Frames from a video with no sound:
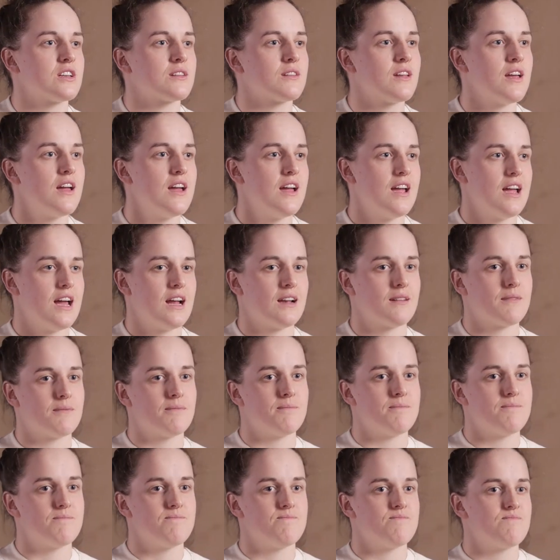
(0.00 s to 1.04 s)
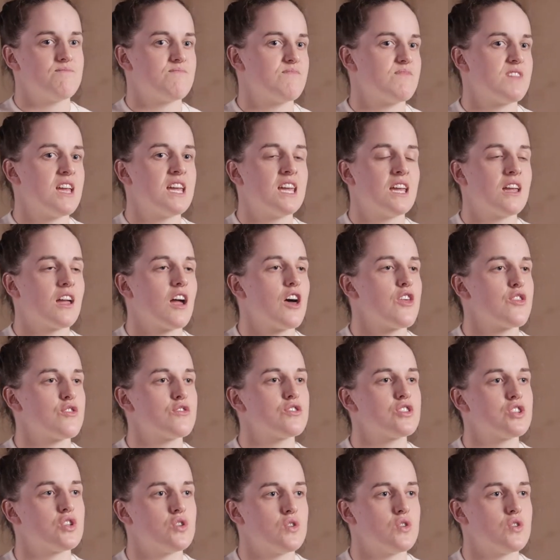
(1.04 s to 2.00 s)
and and taking others